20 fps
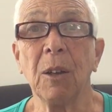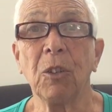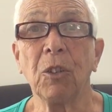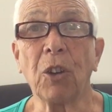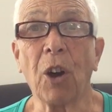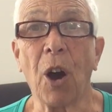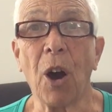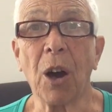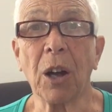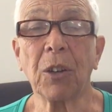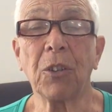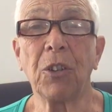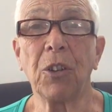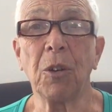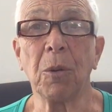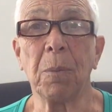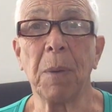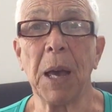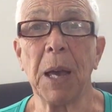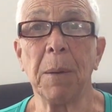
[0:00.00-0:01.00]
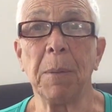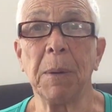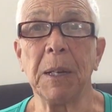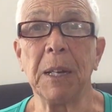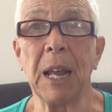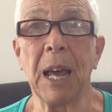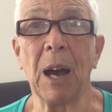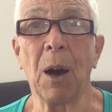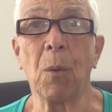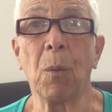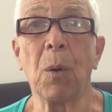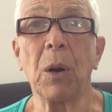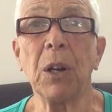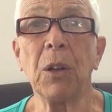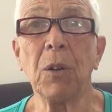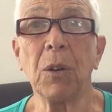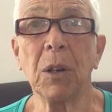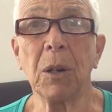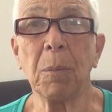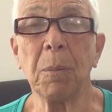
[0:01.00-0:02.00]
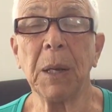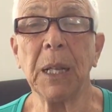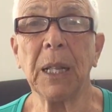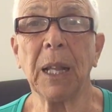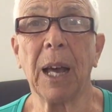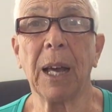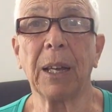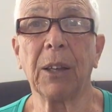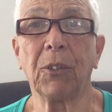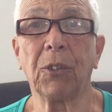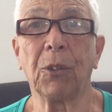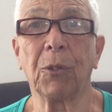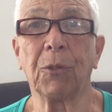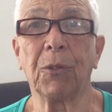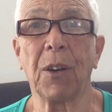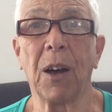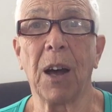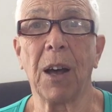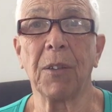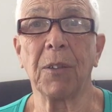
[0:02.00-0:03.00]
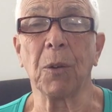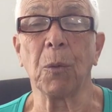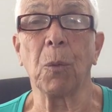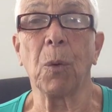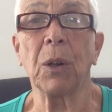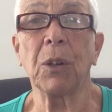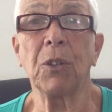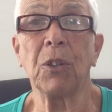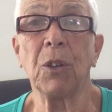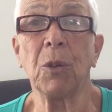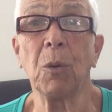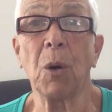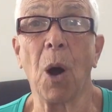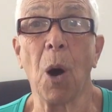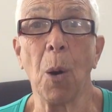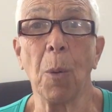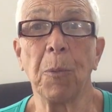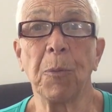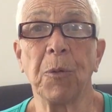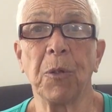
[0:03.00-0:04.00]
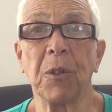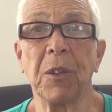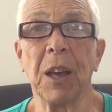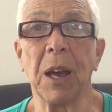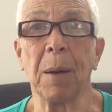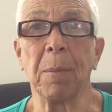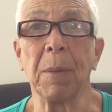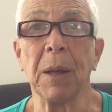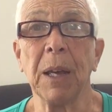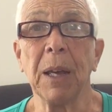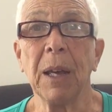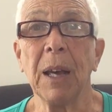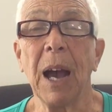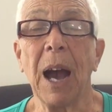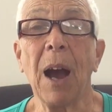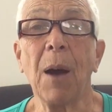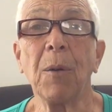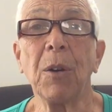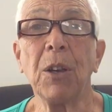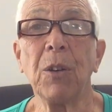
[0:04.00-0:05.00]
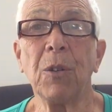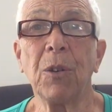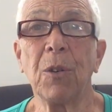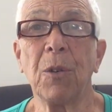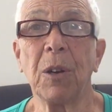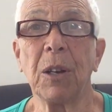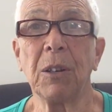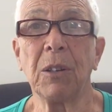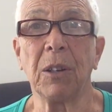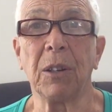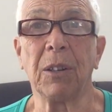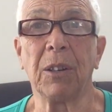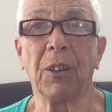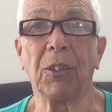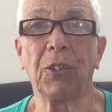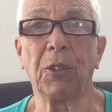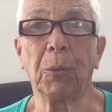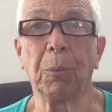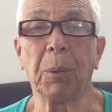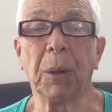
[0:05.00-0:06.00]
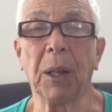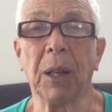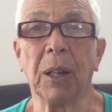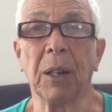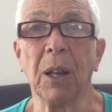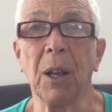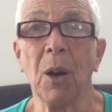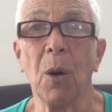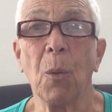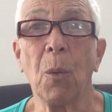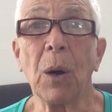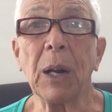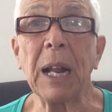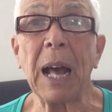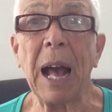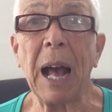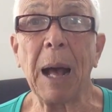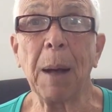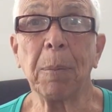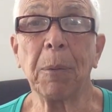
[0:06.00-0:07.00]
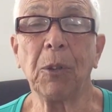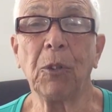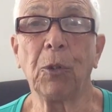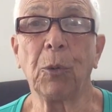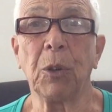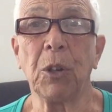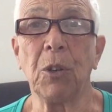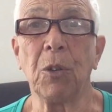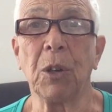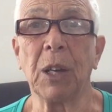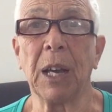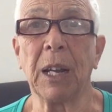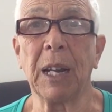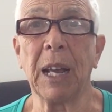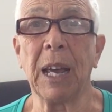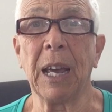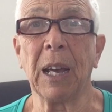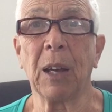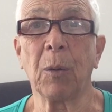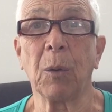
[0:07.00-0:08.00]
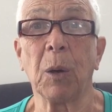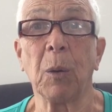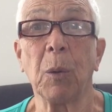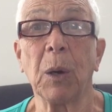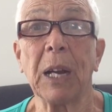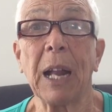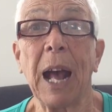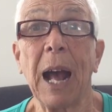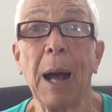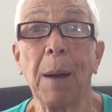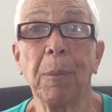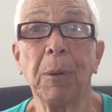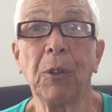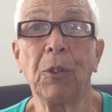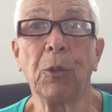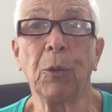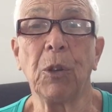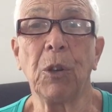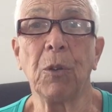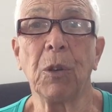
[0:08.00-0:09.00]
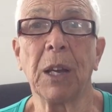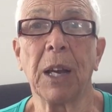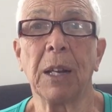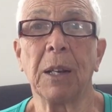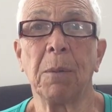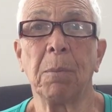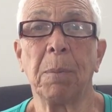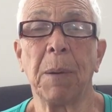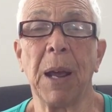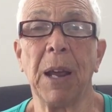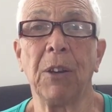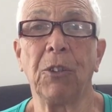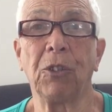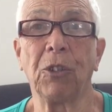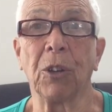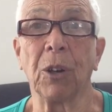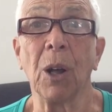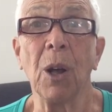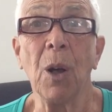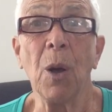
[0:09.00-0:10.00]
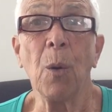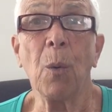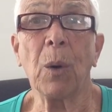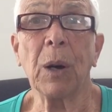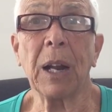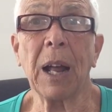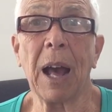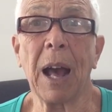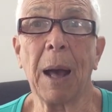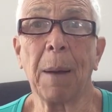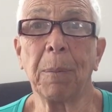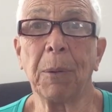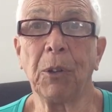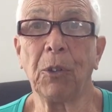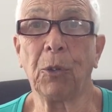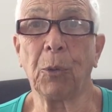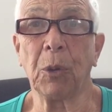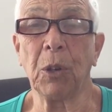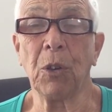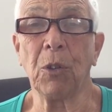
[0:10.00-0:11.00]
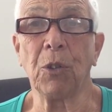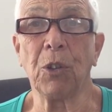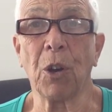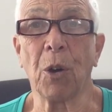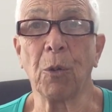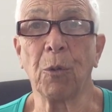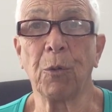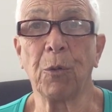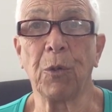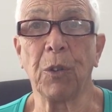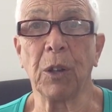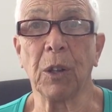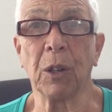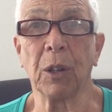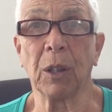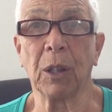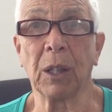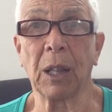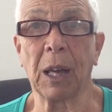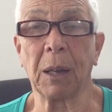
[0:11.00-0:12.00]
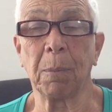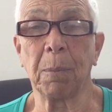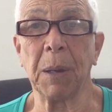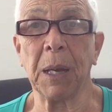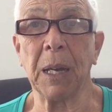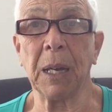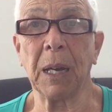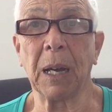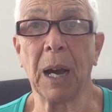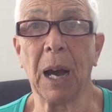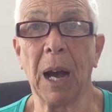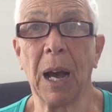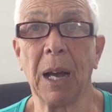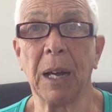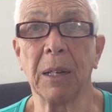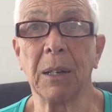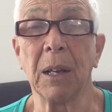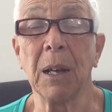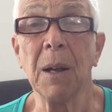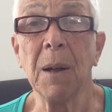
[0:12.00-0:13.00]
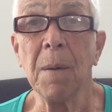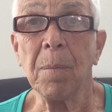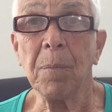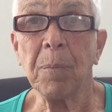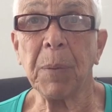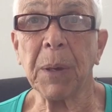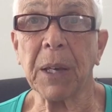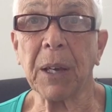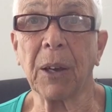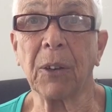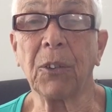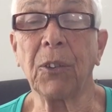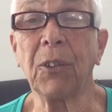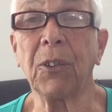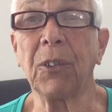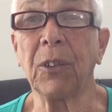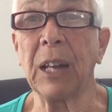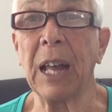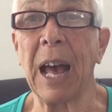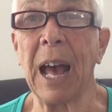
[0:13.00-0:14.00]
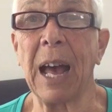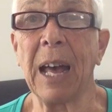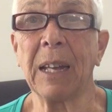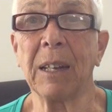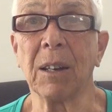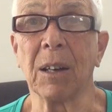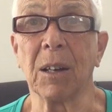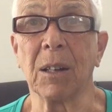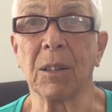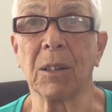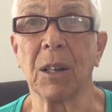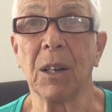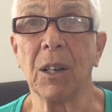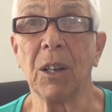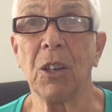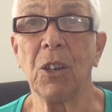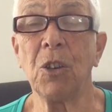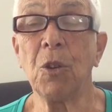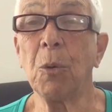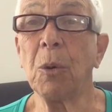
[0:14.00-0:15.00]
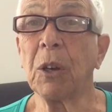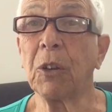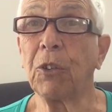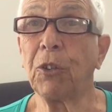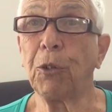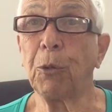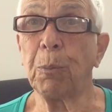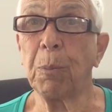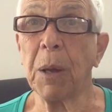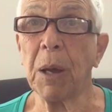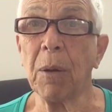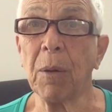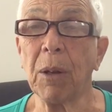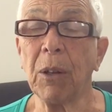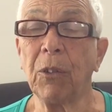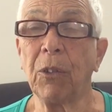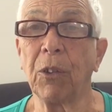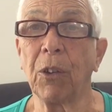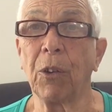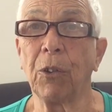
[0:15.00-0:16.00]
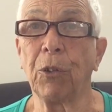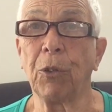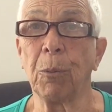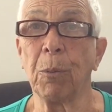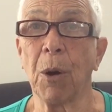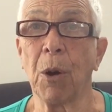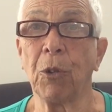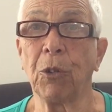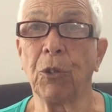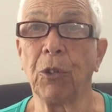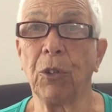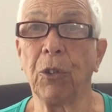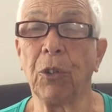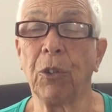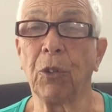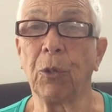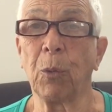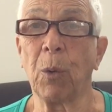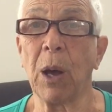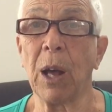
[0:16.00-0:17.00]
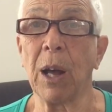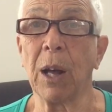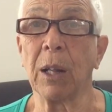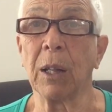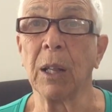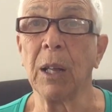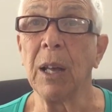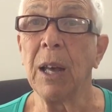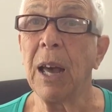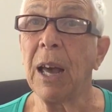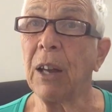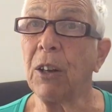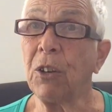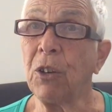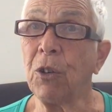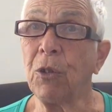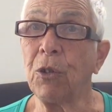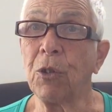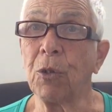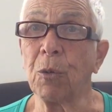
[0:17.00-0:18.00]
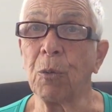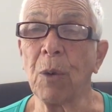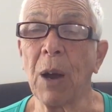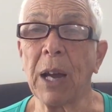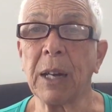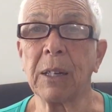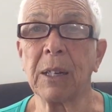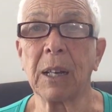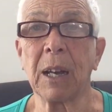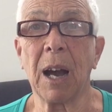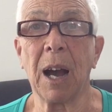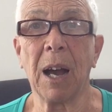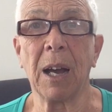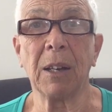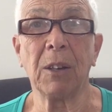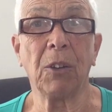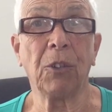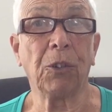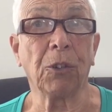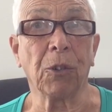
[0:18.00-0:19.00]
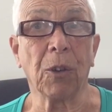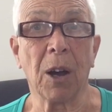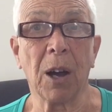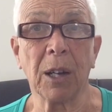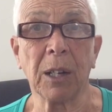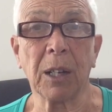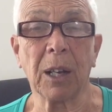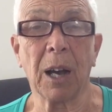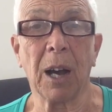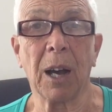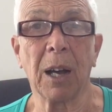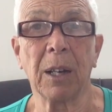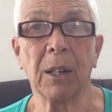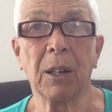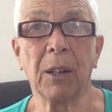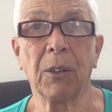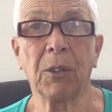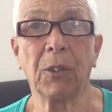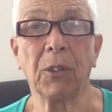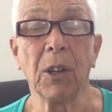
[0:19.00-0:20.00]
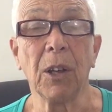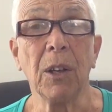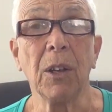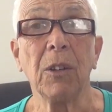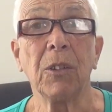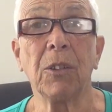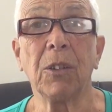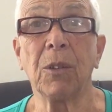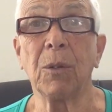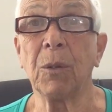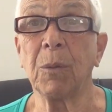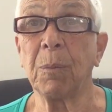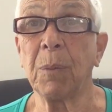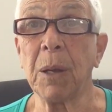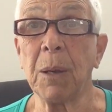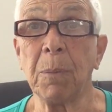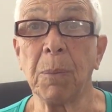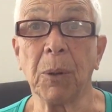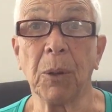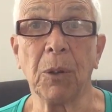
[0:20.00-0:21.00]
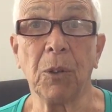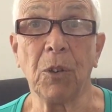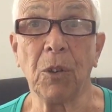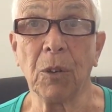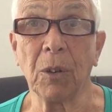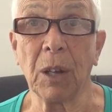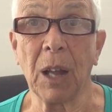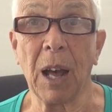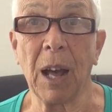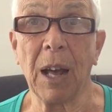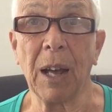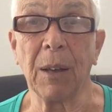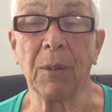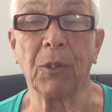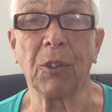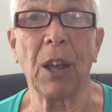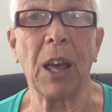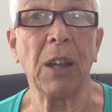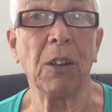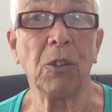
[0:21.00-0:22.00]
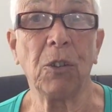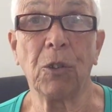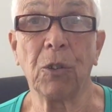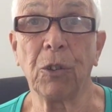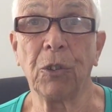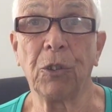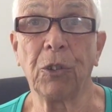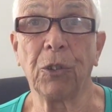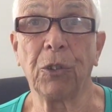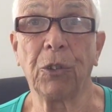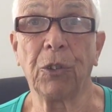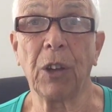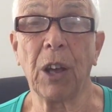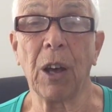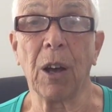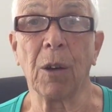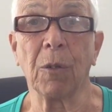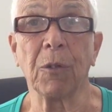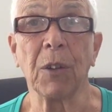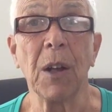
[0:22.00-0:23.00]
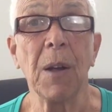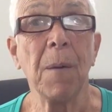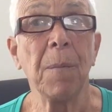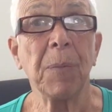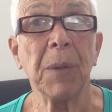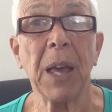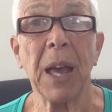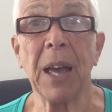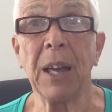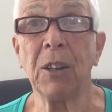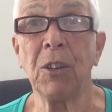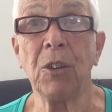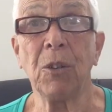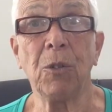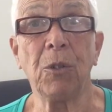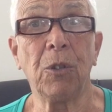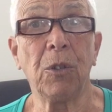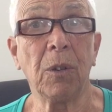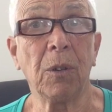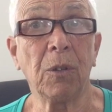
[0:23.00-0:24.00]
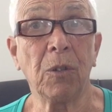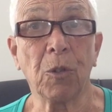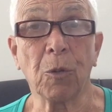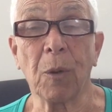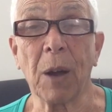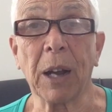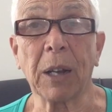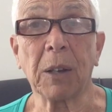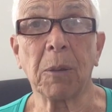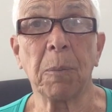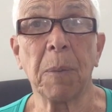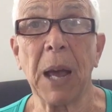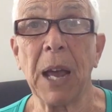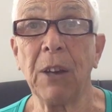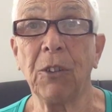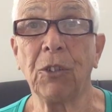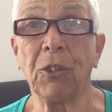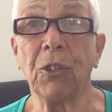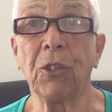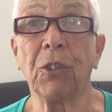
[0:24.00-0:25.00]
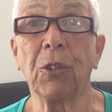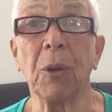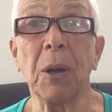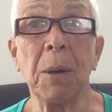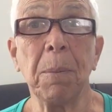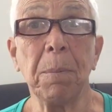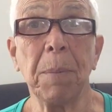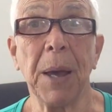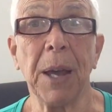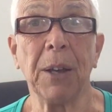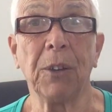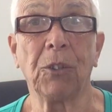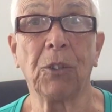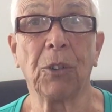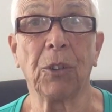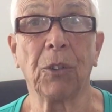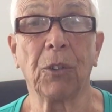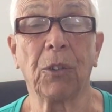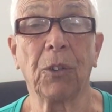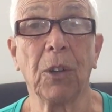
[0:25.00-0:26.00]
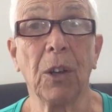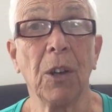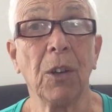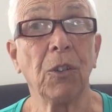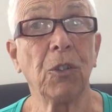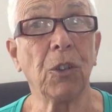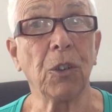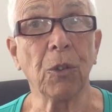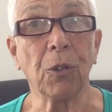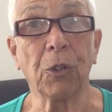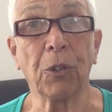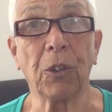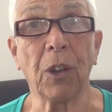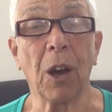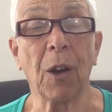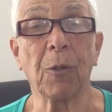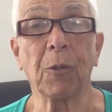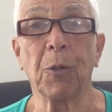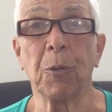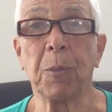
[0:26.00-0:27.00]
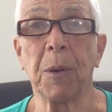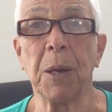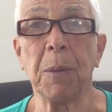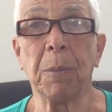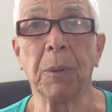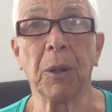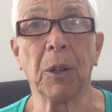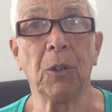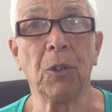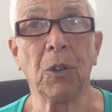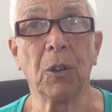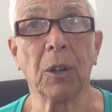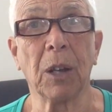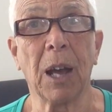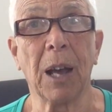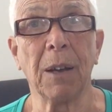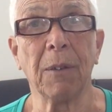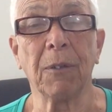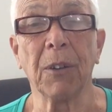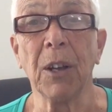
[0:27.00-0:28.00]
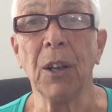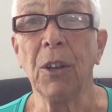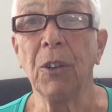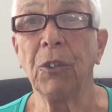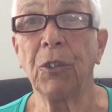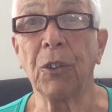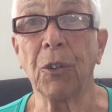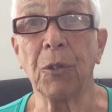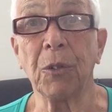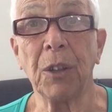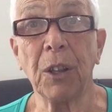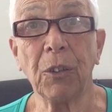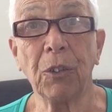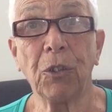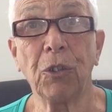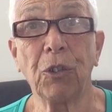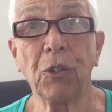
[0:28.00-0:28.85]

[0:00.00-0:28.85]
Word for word: talk to your baby now. What are you going to be like as a father? What do you hope for them? How are you going to discipline? What happens when you get angry? What happens when you get impatient? What happens when you don't feel like being kind? Because as an adult, you experience those emotions as well, and you direct kindness or unkindness to people in your lives and towards yourself and you direct patience or impatience to yourself or people in your life. So this